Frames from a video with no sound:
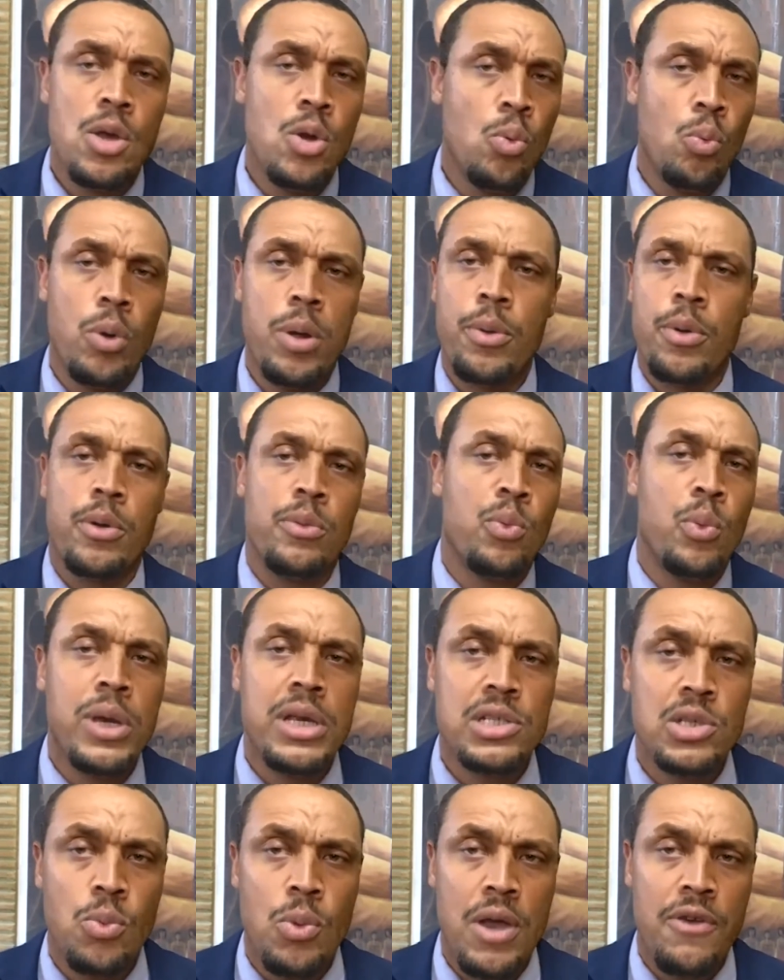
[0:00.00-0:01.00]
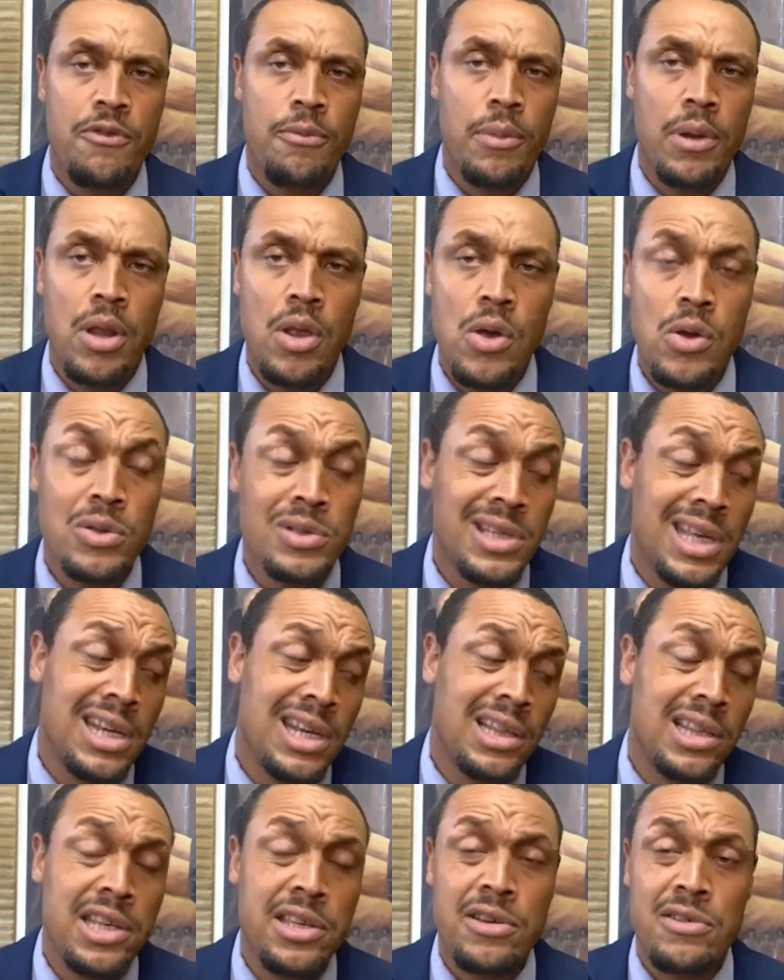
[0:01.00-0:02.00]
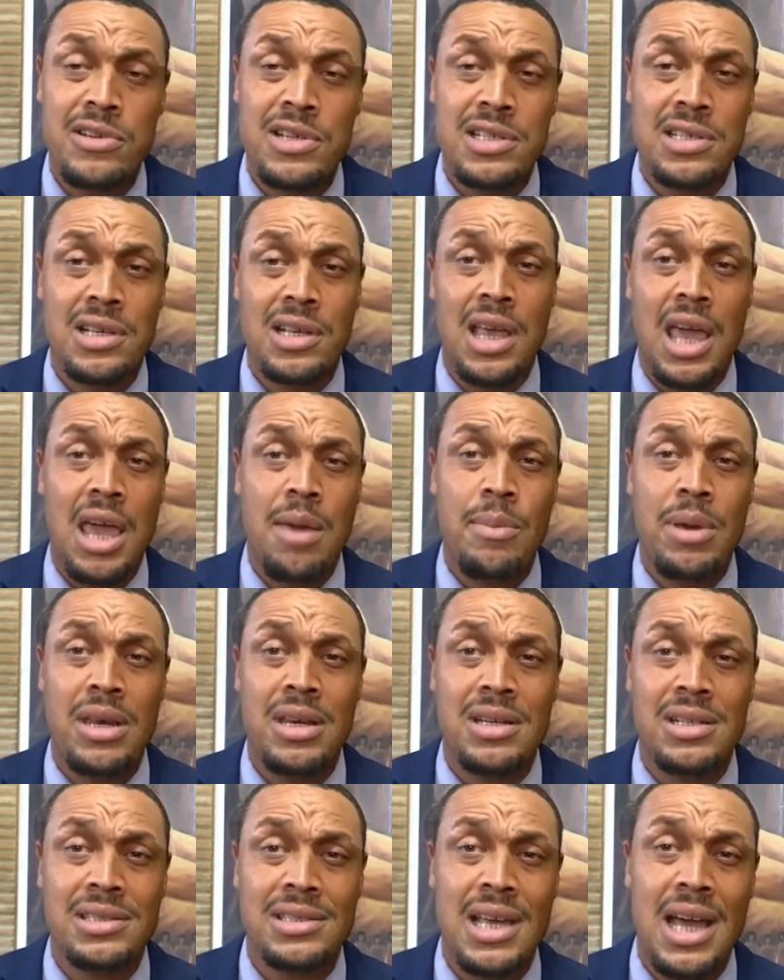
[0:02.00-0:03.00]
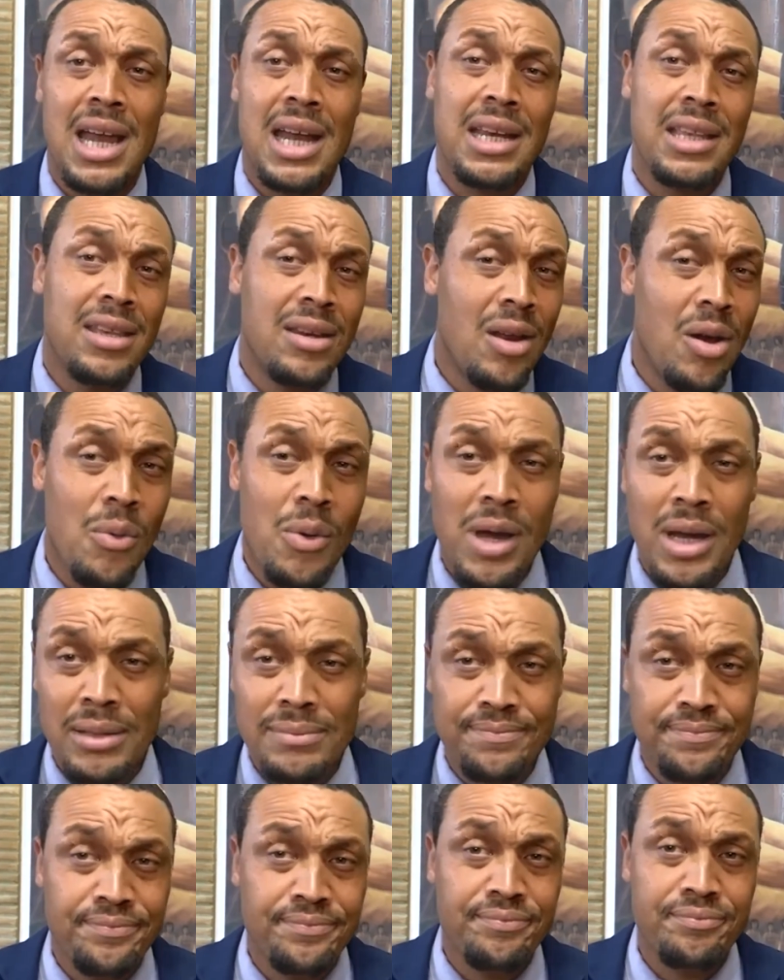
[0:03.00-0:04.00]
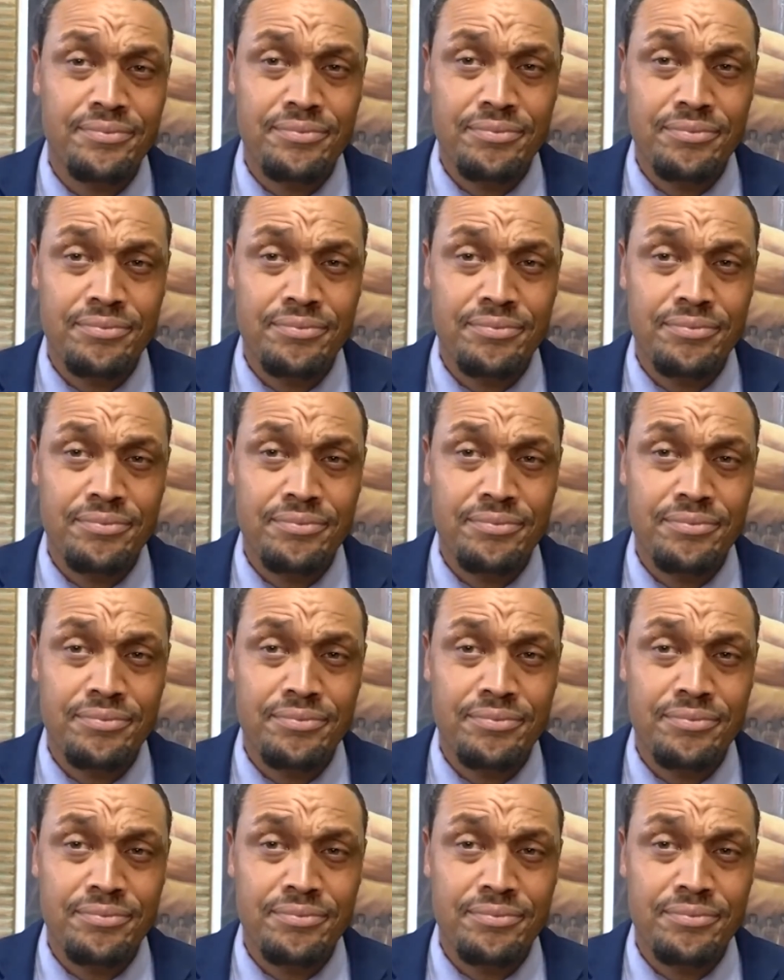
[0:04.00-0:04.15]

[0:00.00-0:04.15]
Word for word: we were weeks away from close, and the lender just came in and decided, you know what?